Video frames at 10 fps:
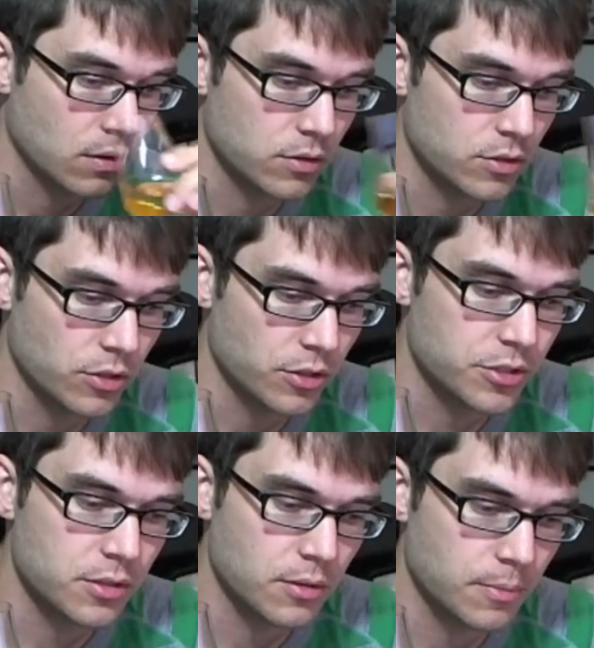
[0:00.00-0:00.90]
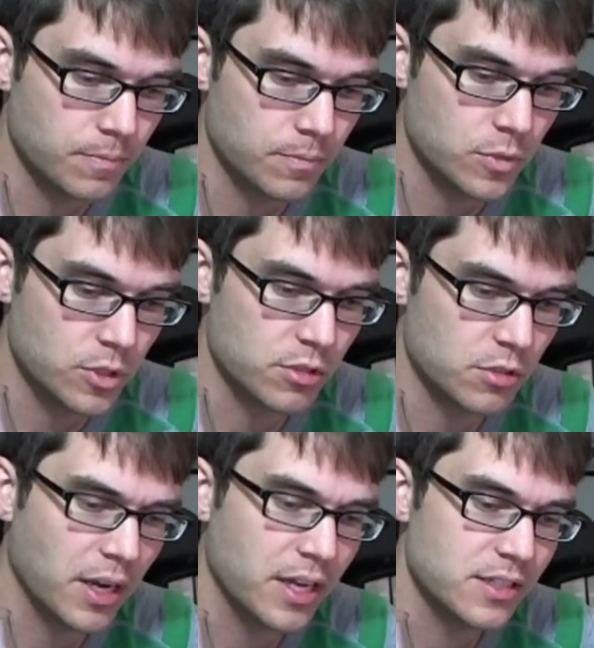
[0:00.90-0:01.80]
So there's some
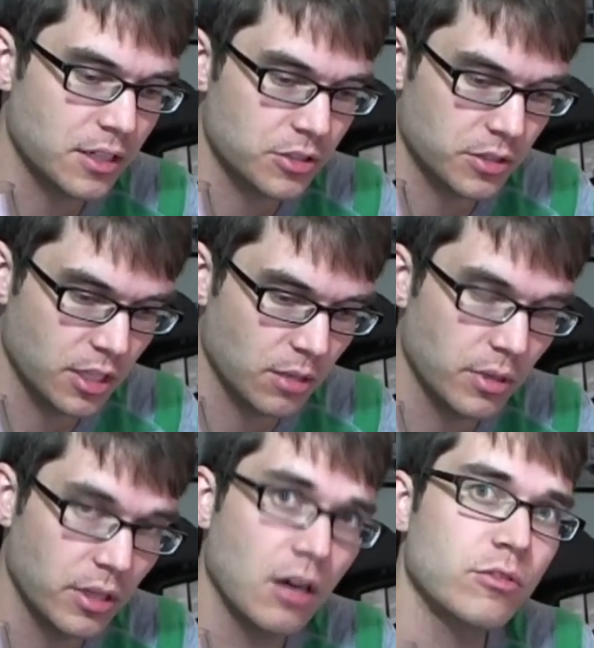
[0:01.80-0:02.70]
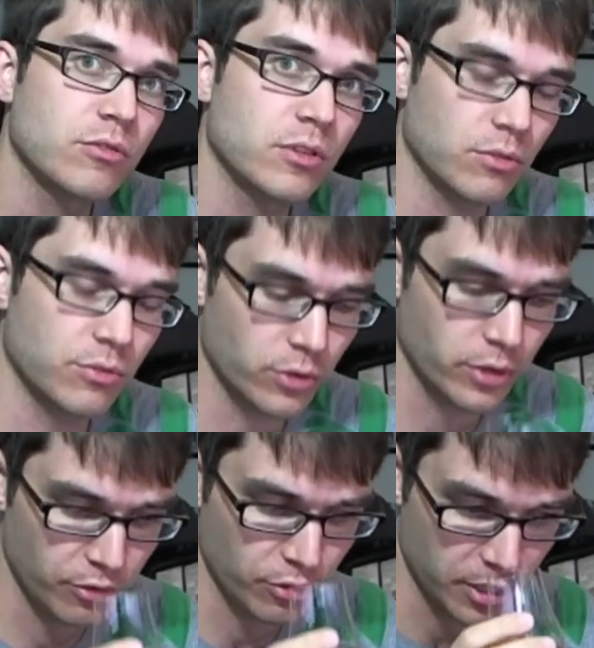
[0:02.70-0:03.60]
spice actually coming off of the
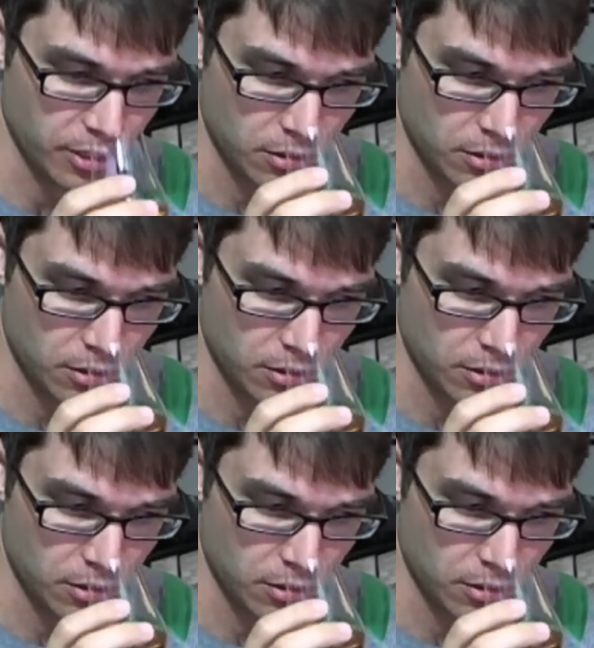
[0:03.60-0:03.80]
Laphroaig for me.